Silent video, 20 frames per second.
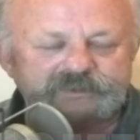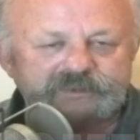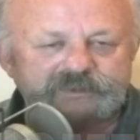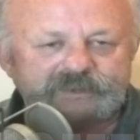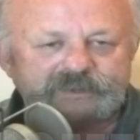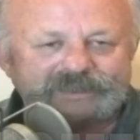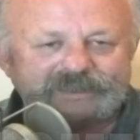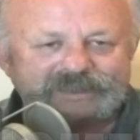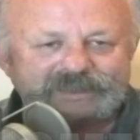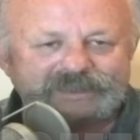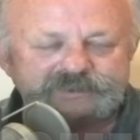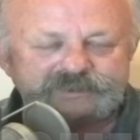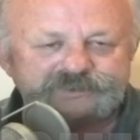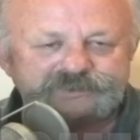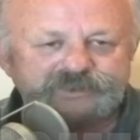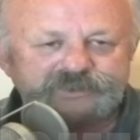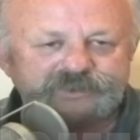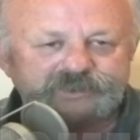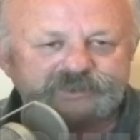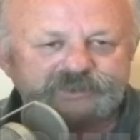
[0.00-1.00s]

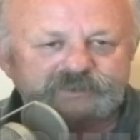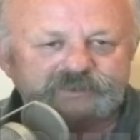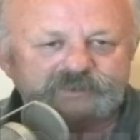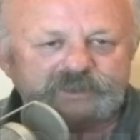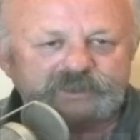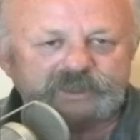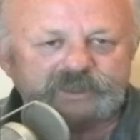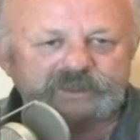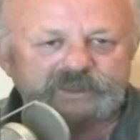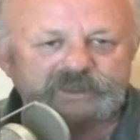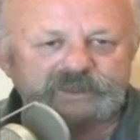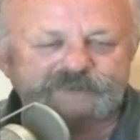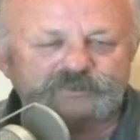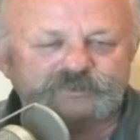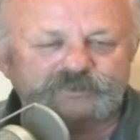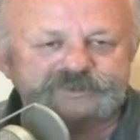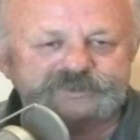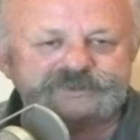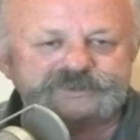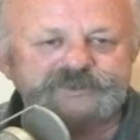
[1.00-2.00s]
netcaststudio. And of
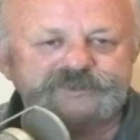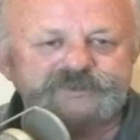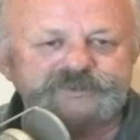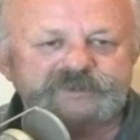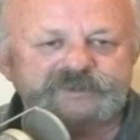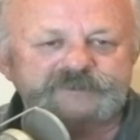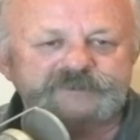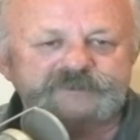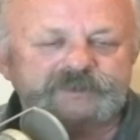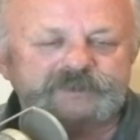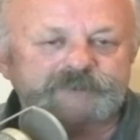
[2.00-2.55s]
course, two thumbs